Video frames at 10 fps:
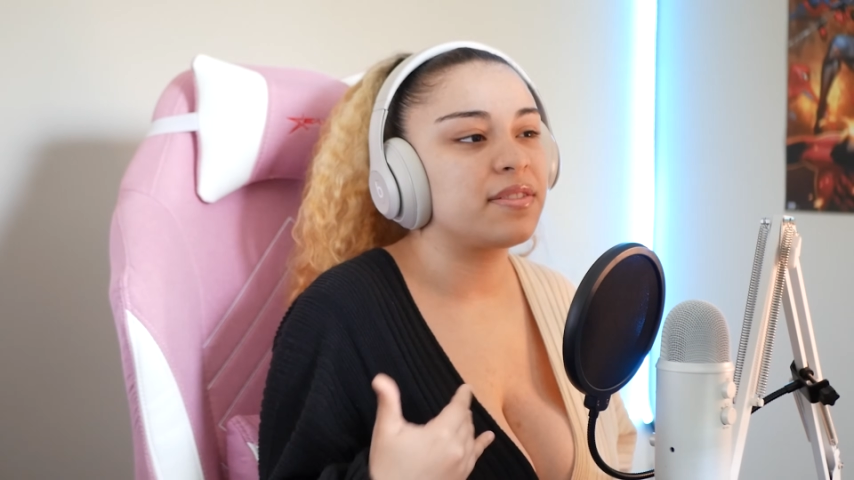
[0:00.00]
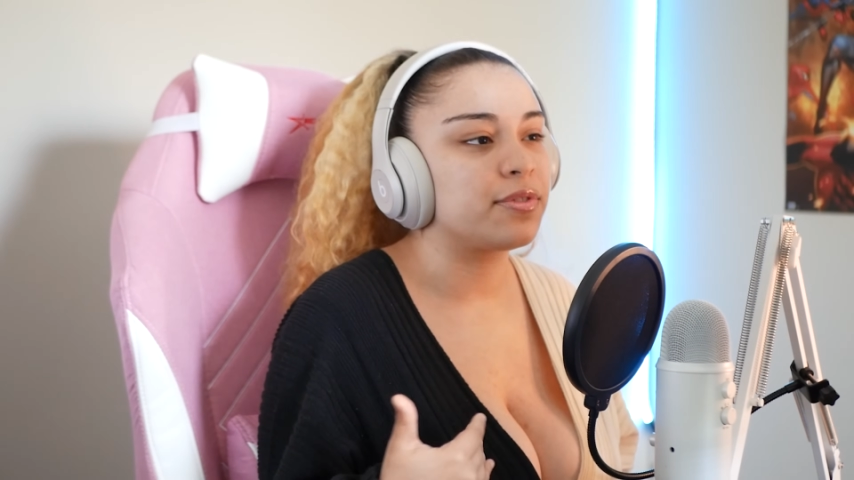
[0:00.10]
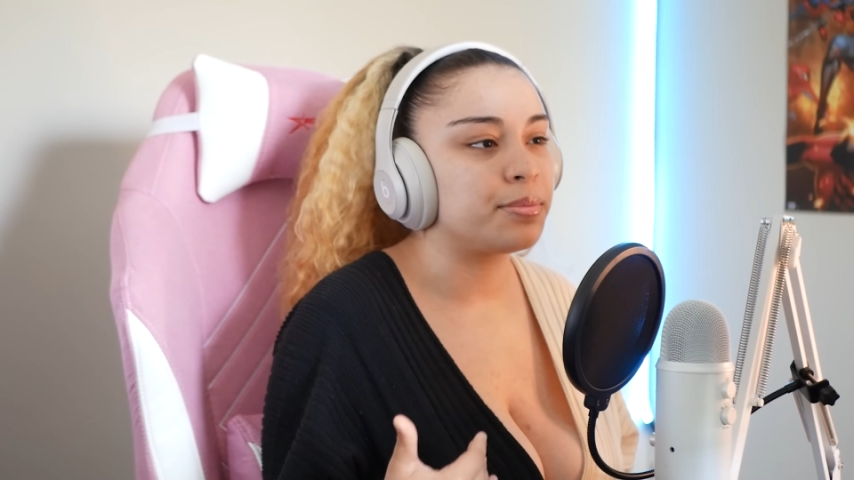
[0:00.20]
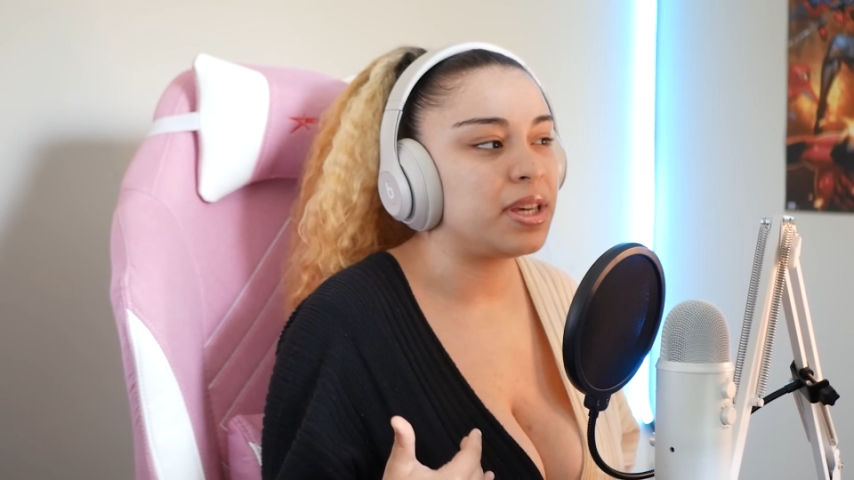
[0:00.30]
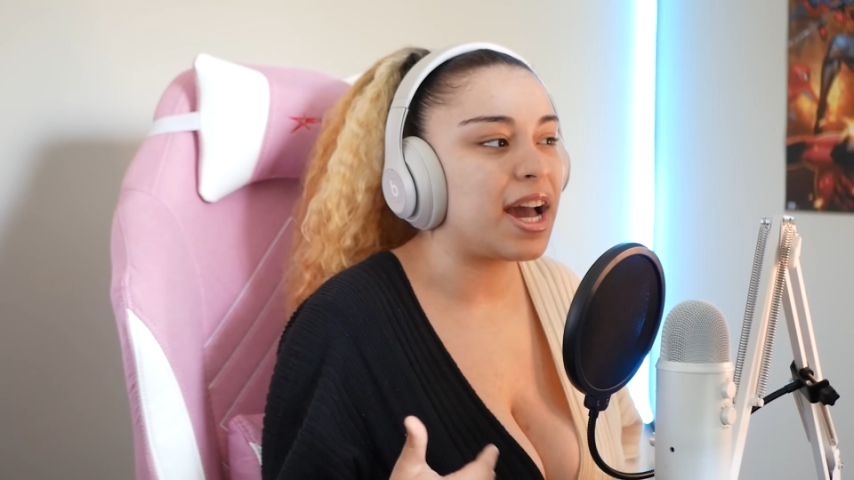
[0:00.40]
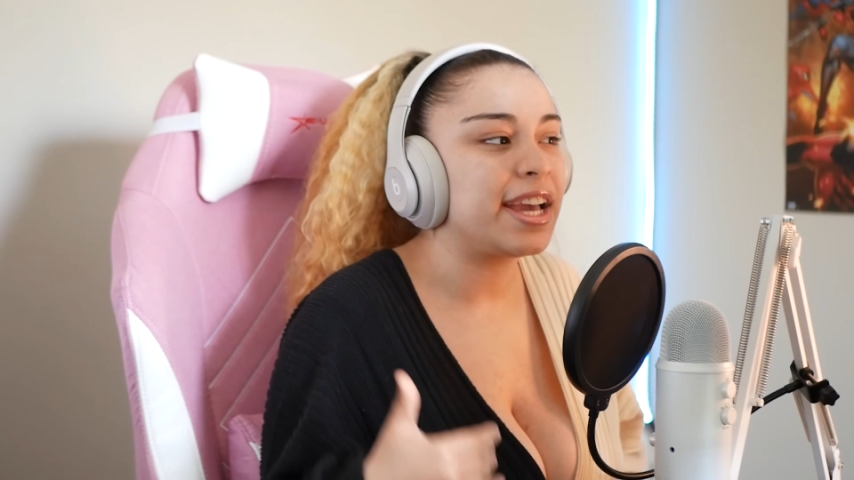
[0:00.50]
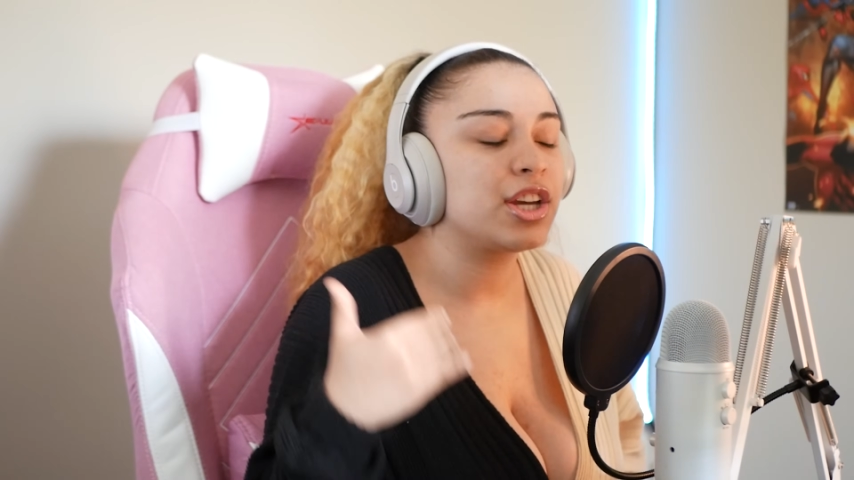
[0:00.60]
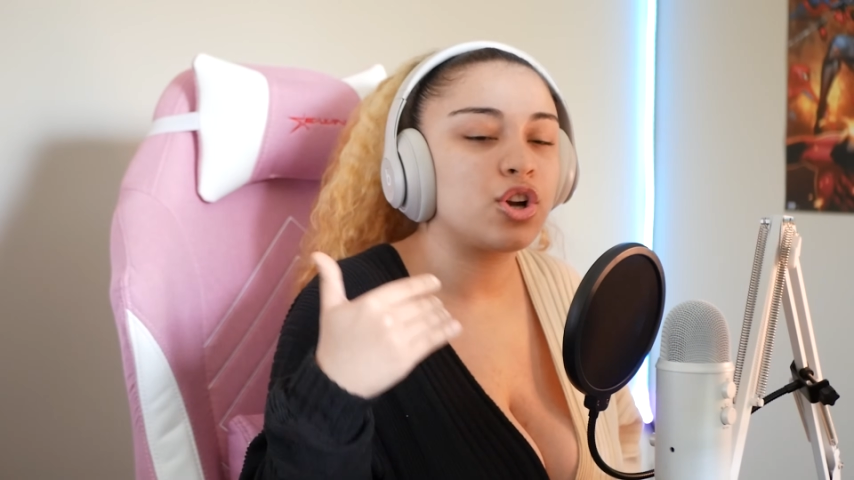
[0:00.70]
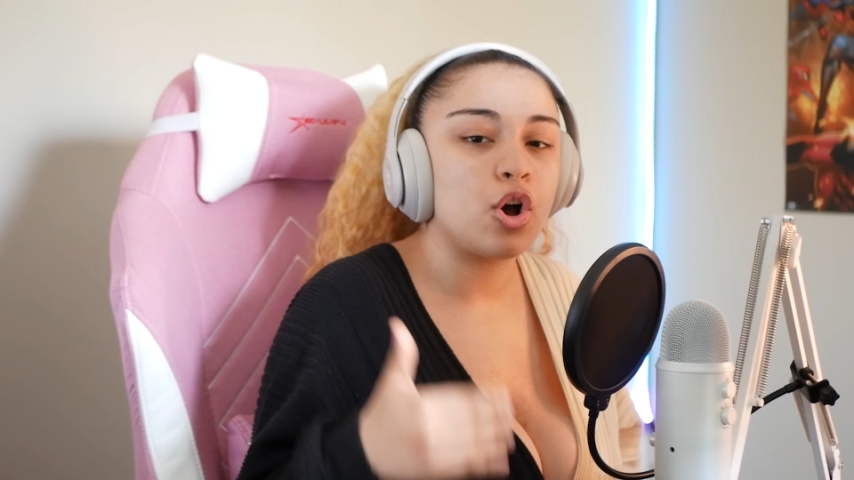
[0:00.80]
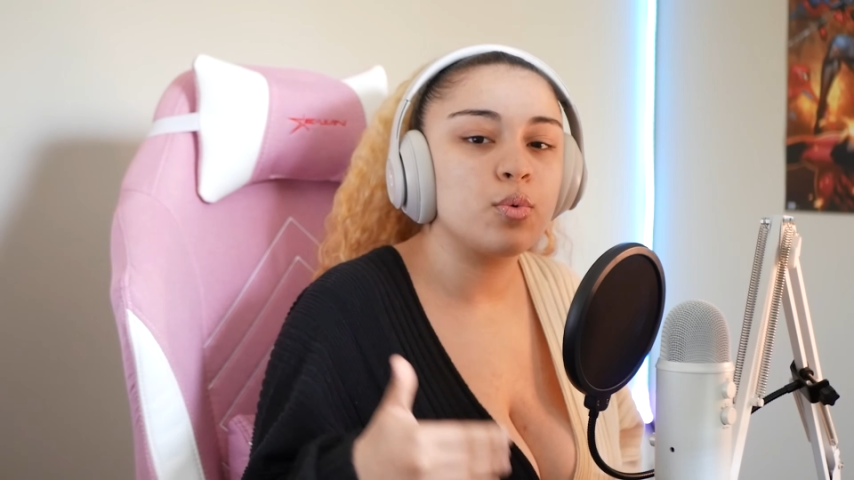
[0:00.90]
thing for me i
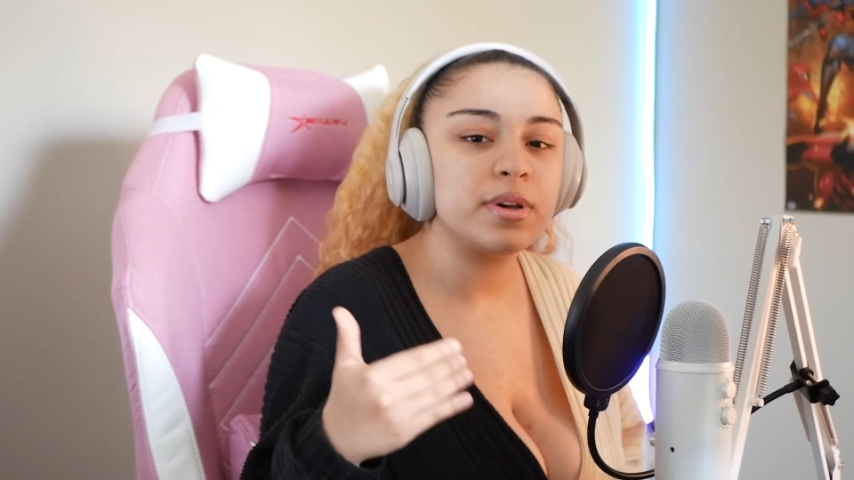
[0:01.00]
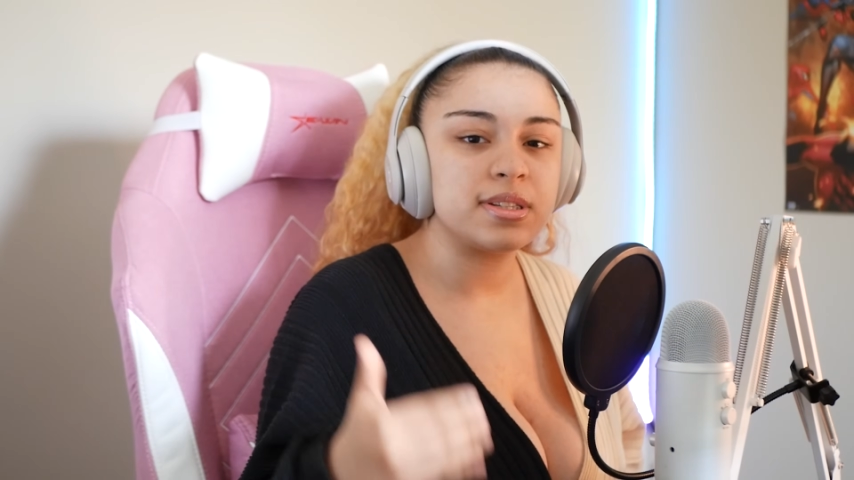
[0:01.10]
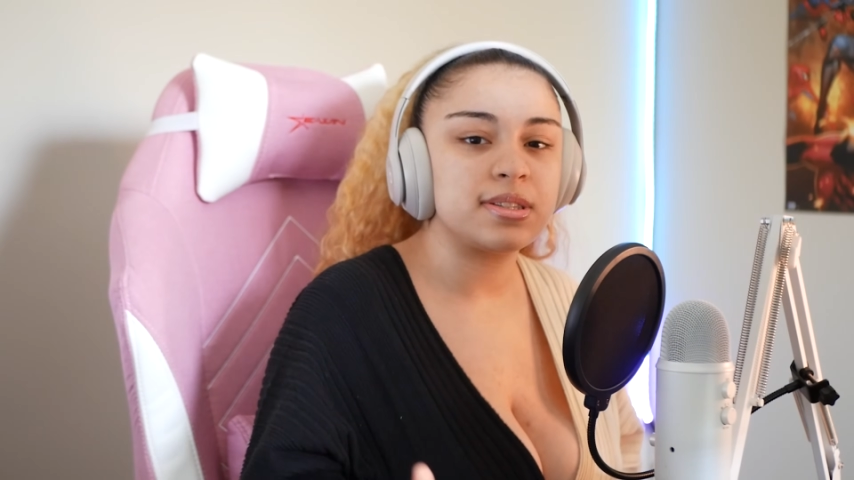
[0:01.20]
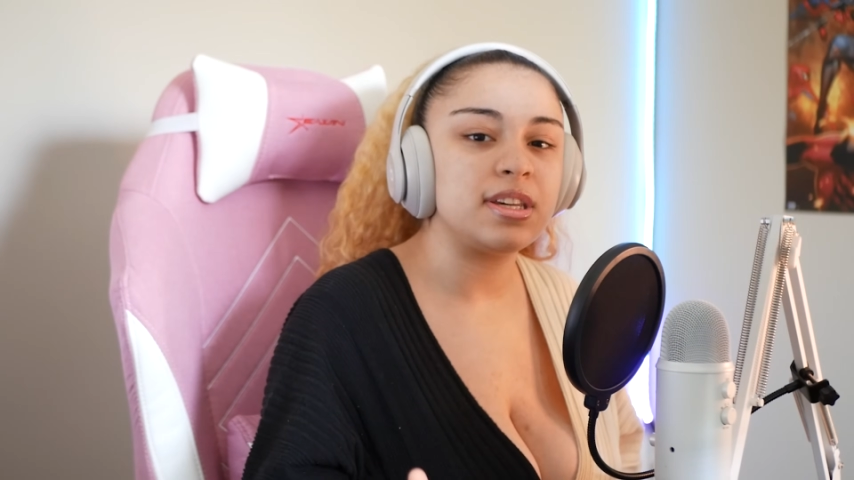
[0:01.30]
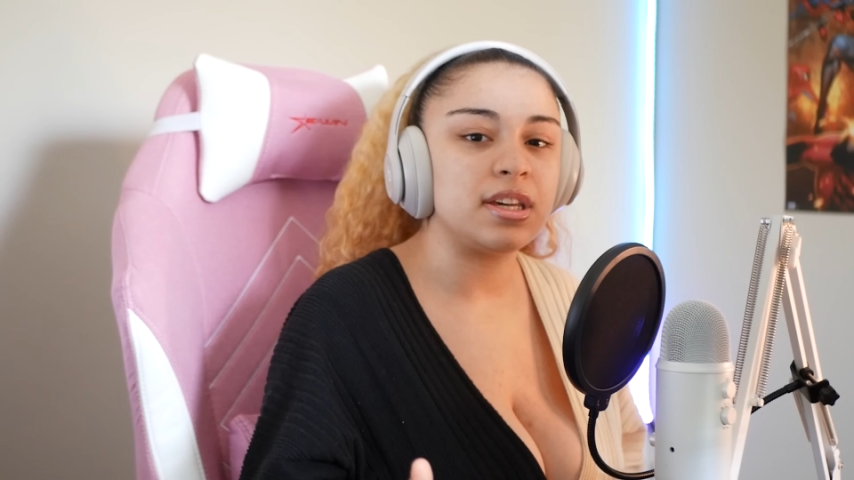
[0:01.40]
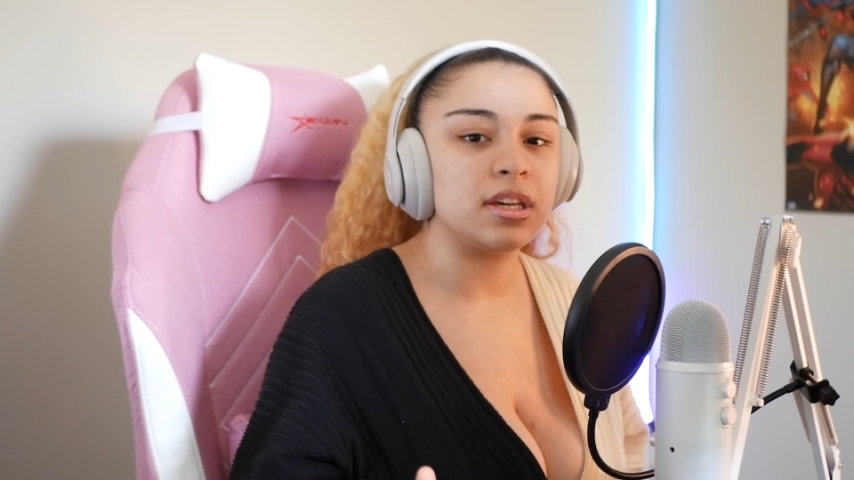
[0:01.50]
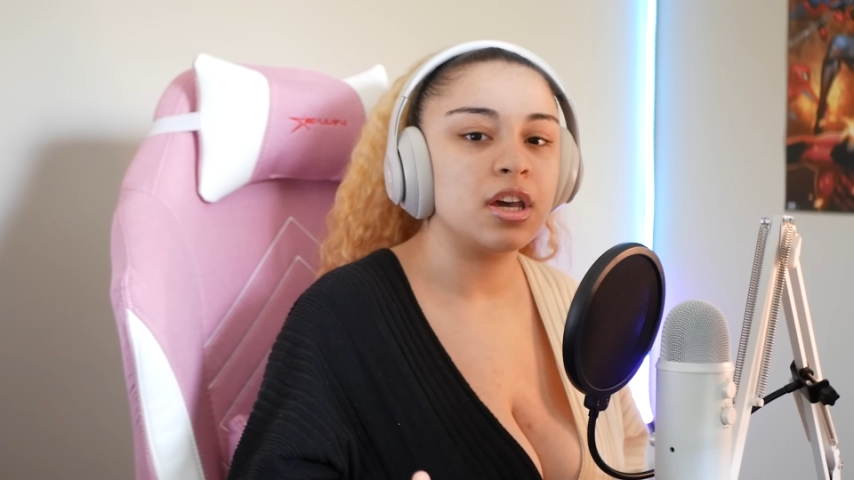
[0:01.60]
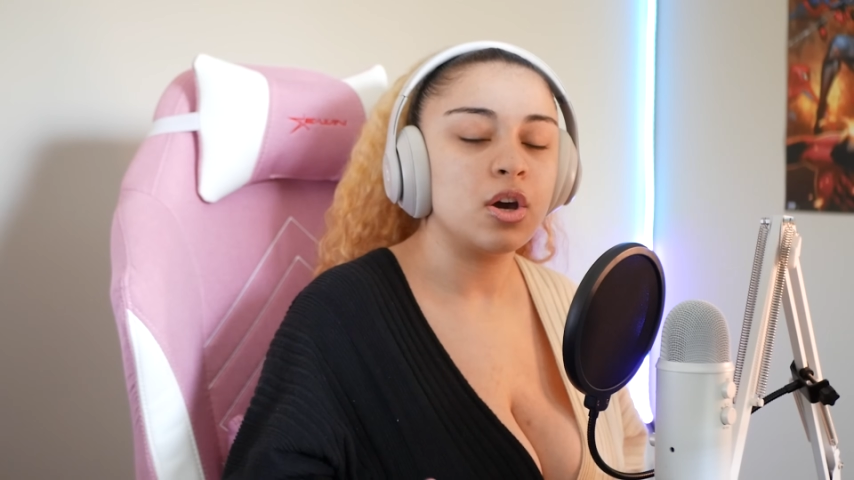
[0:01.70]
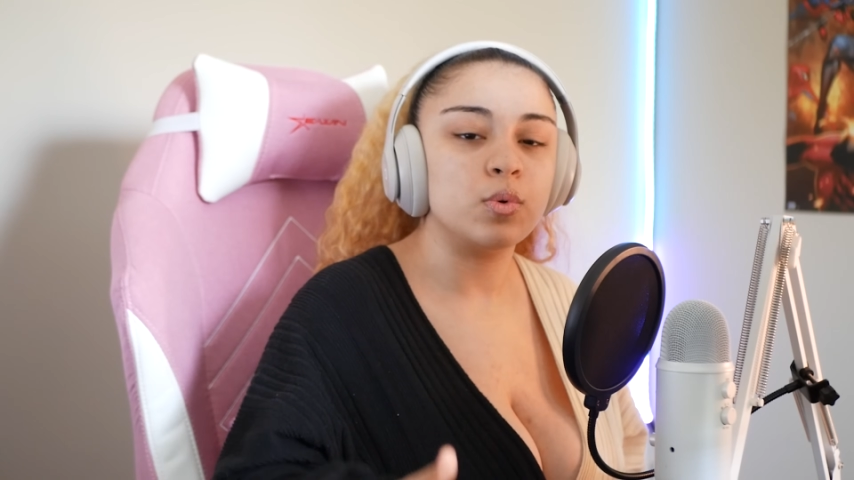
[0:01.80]
can always see